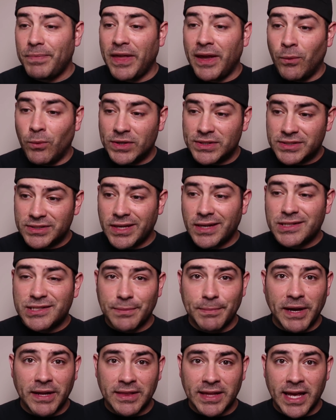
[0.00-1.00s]
And what sucks
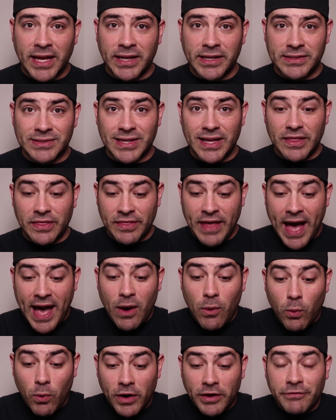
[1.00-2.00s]
about that is
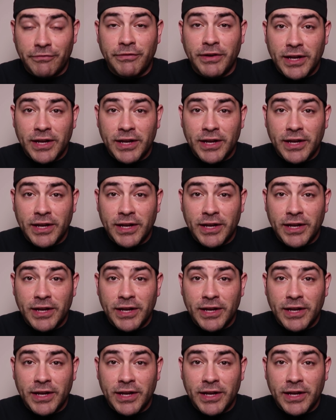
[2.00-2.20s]
that one